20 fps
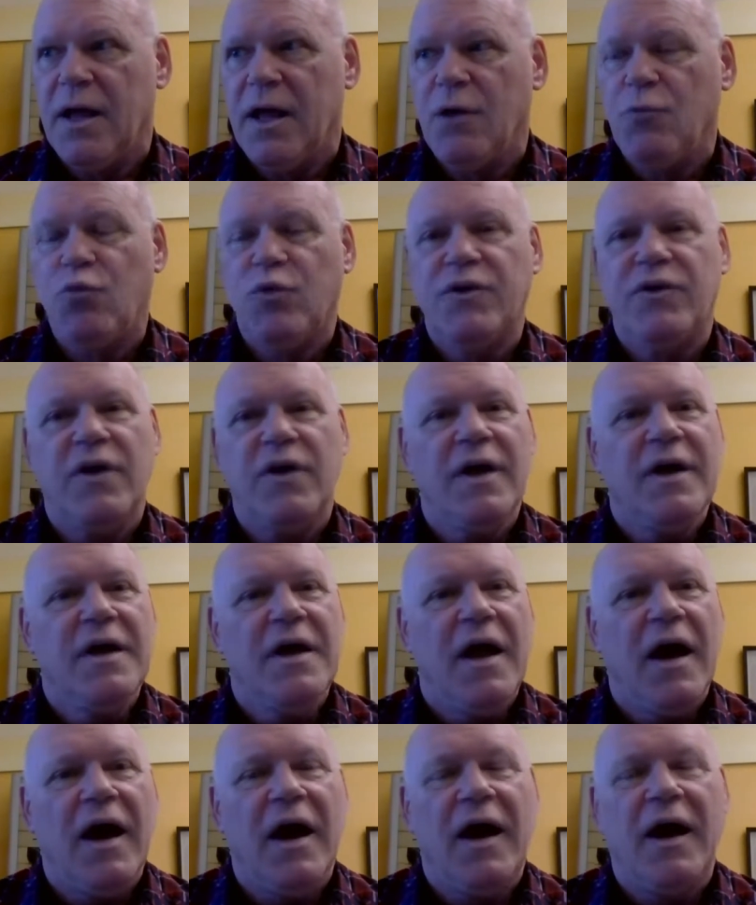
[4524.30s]
it would
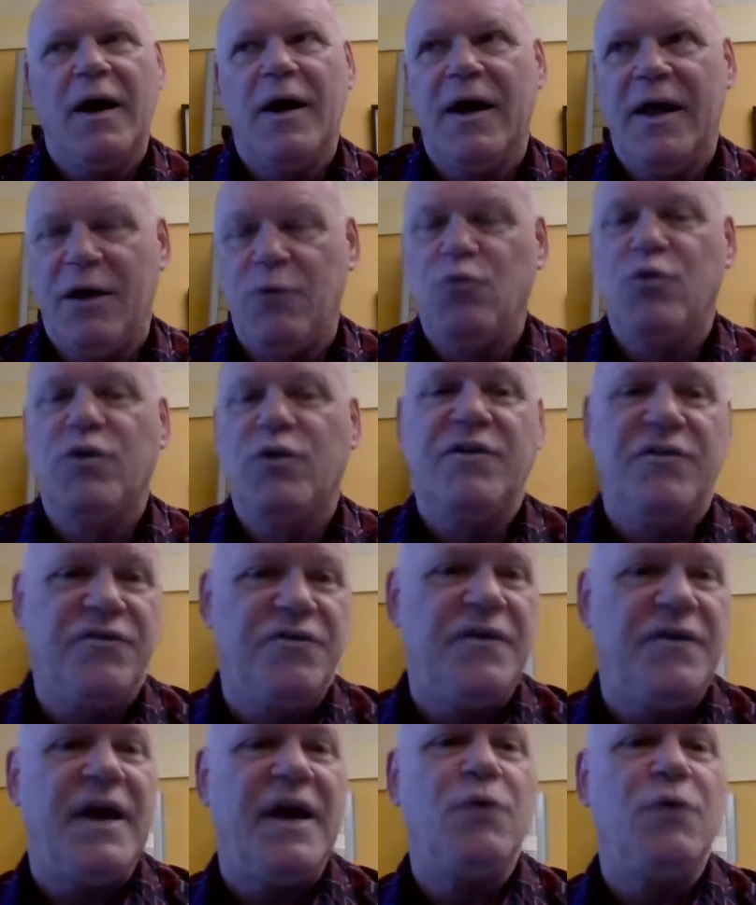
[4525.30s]

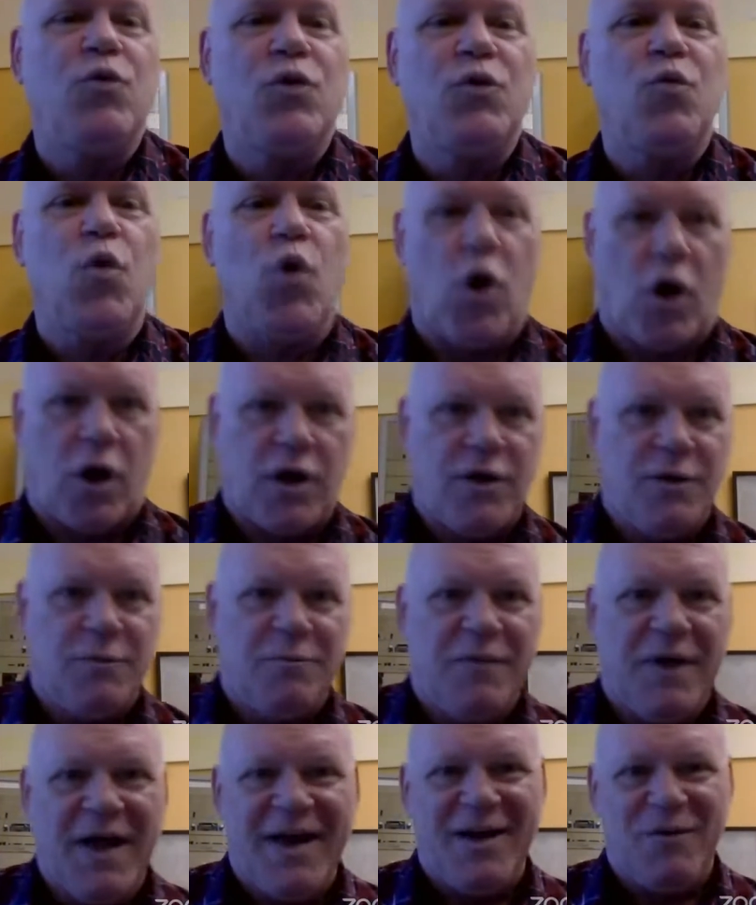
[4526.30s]
work.
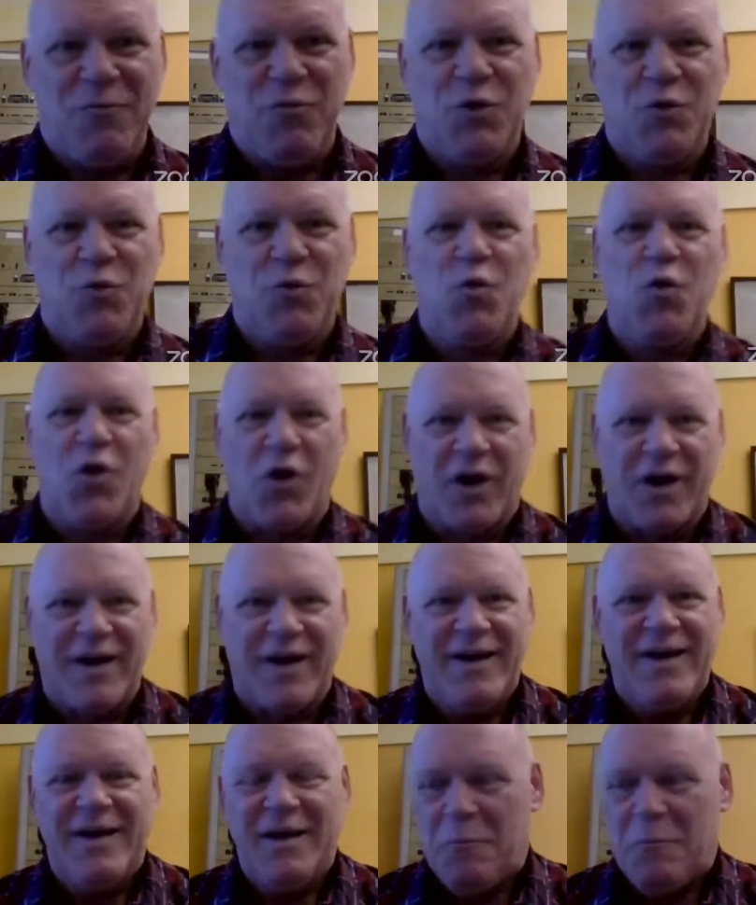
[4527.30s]
It would work.